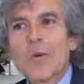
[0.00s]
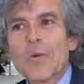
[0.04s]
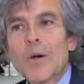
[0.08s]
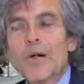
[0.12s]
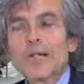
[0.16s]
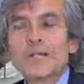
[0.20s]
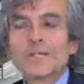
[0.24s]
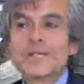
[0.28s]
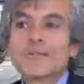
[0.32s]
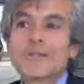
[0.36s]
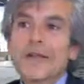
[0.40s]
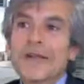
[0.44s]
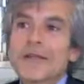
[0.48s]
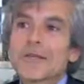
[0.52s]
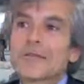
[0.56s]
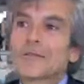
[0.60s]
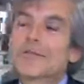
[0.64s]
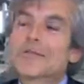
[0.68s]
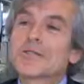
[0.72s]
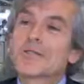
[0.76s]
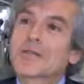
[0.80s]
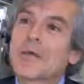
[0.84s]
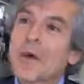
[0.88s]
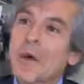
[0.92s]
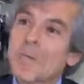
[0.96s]
Well,
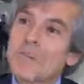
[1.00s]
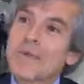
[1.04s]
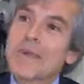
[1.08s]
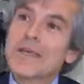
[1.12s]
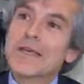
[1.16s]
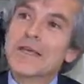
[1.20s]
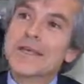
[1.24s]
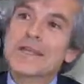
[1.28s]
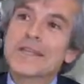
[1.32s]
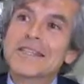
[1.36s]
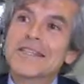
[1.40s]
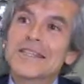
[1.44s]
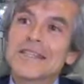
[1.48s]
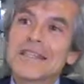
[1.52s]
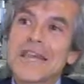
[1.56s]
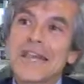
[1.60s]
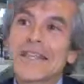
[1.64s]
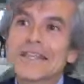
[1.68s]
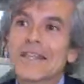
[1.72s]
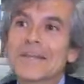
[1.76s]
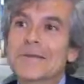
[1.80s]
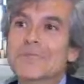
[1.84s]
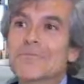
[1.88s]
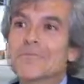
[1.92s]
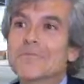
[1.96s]
trichoscopy, it's
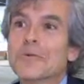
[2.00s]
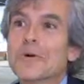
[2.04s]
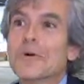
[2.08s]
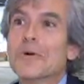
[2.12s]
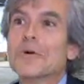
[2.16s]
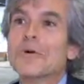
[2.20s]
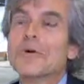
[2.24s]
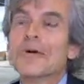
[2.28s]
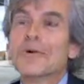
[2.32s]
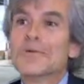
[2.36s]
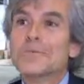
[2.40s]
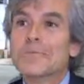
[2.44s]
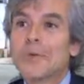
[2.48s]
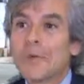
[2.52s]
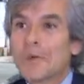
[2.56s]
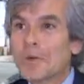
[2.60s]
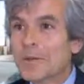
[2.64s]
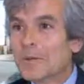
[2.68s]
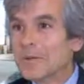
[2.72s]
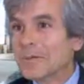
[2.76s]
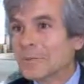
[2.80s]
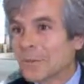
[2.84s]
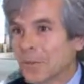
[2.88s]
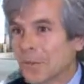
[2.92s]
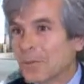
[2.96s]
getting more and
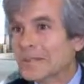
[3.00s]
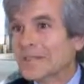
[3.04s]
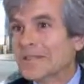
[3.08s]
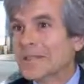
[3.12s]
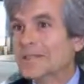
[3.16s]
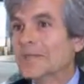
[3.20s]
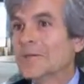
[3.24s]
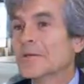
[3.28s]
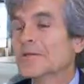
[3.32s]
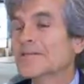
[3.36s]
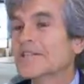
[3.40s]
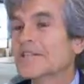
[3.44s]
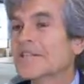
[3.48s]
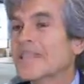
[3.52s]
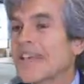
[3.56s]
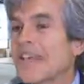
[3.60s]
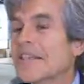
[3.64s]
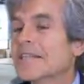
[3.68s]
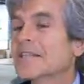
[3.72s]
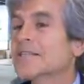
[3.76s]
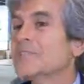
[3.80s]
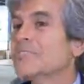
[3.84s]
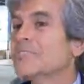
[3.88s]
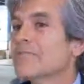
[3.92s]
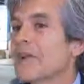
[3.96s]
more important on the
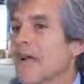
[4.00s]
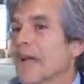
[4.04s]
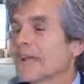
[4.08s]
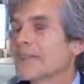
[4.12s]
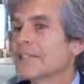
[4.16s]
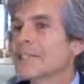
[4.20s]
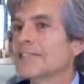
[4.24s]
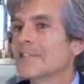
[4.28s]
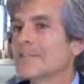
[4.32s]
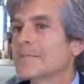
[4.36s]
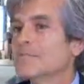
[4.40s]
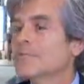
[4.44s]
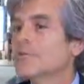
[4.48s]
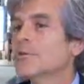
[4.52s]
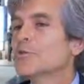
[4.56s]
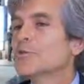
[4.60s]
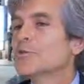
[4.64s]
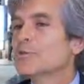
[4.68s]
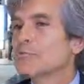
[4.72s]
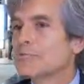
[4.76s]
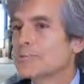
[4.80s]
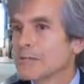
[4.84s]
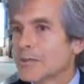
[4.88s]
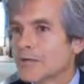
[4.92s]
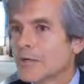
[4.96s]
daily practice in
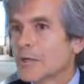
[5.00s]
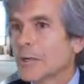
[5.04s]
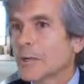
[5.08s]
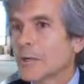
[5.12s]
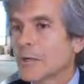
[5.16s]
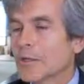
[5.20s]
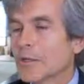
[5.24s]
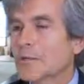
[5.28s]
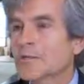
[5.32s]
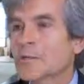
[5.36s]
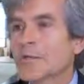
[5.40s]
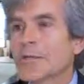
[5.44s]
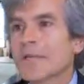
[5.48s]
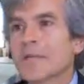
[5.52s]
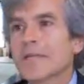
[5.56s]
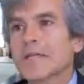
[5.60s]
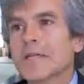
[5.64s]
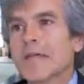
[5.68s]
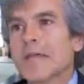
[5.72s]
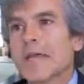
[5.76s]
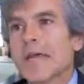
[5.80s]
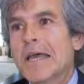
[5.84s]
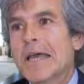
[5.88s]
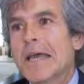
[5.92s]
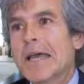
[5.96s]
most dermatologists.